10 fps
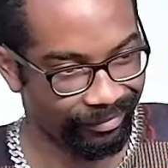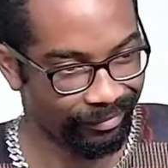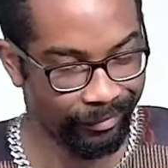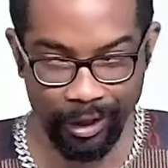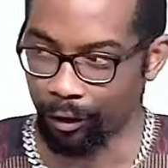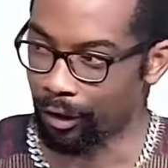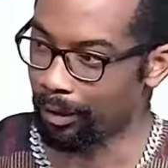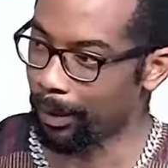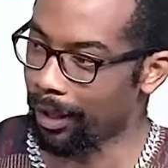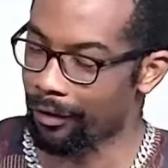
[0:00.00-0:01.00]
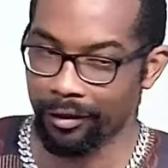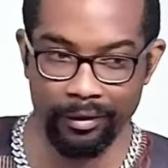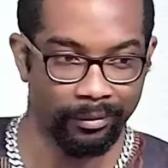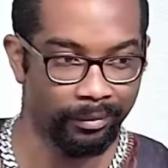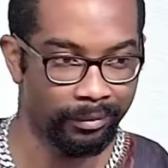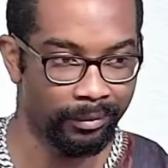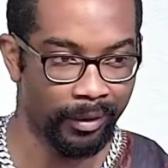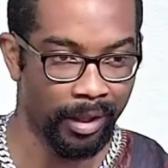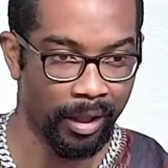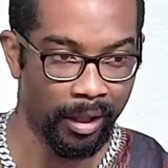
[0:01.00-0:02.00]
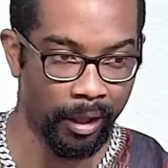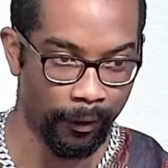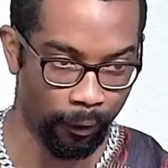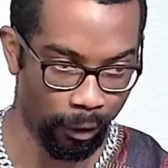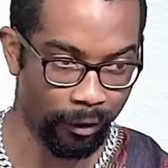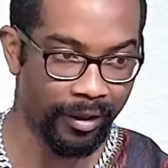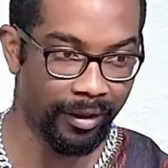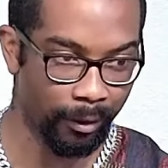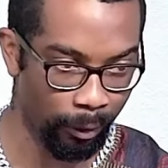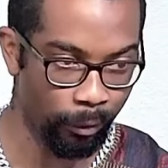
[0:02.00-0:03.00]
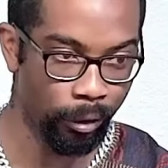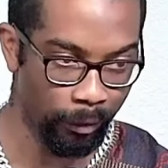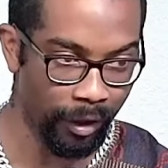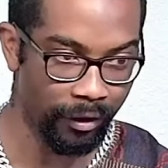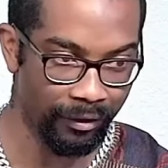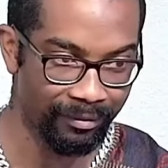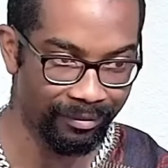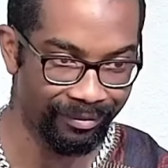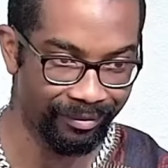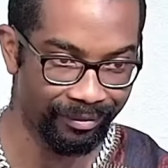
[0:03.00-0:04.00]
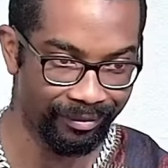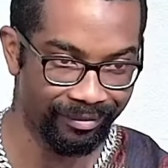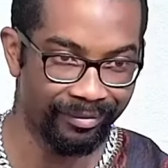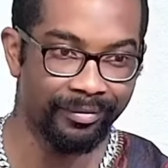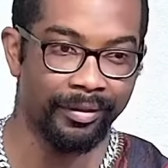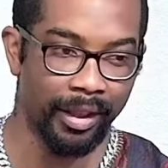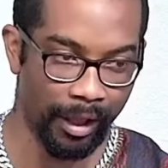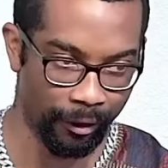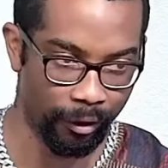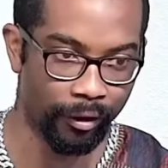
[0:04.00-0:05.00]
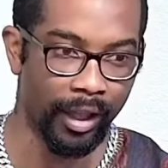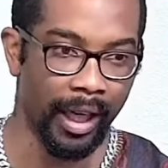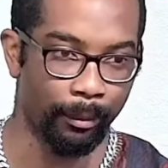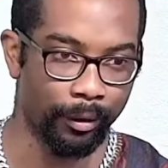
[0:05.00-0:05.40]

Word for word: he was in the palace. If God told you it, it's going to happen.